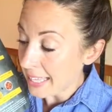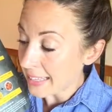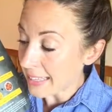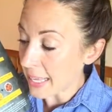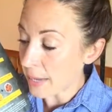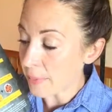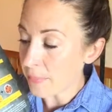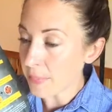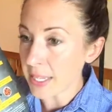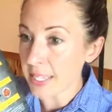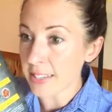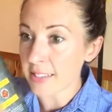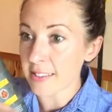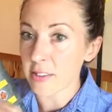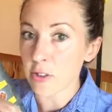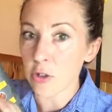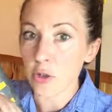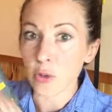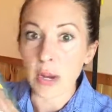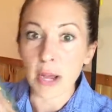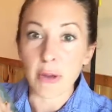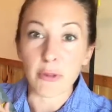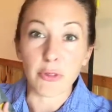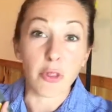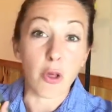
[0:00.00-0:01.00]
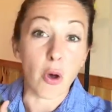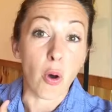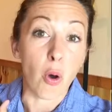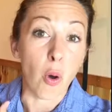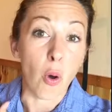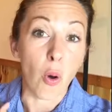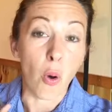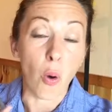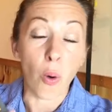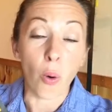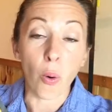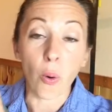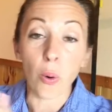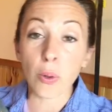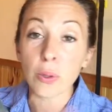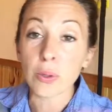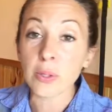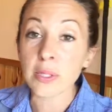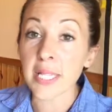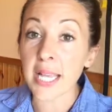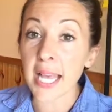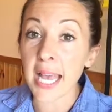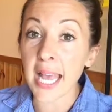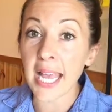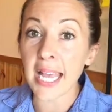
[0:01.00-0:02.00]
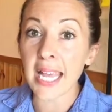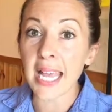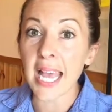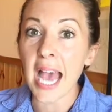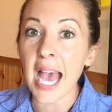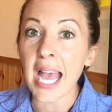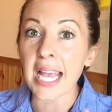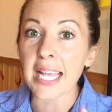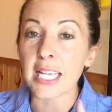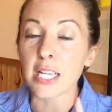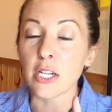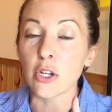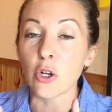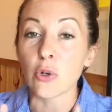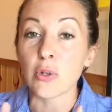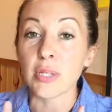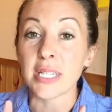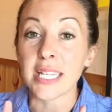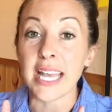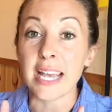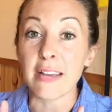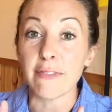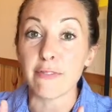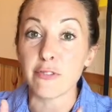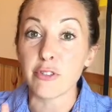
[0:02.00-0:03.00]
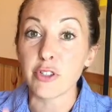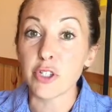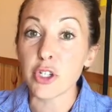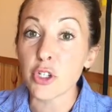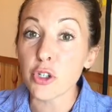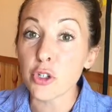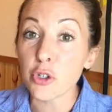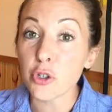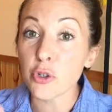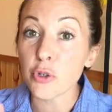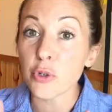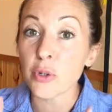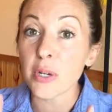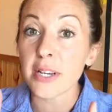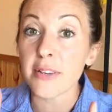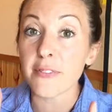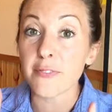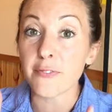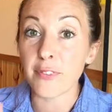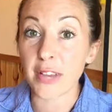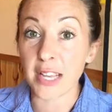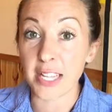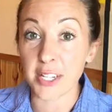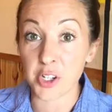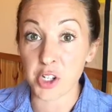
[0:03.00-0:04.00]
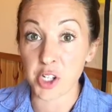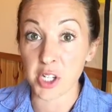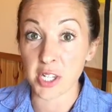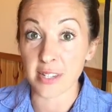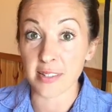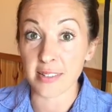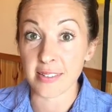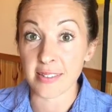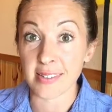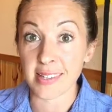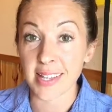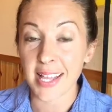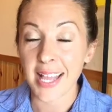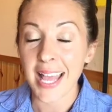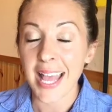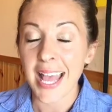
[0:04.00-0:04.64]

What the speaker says: That means throughout the whole day, I can only have 2 veggies.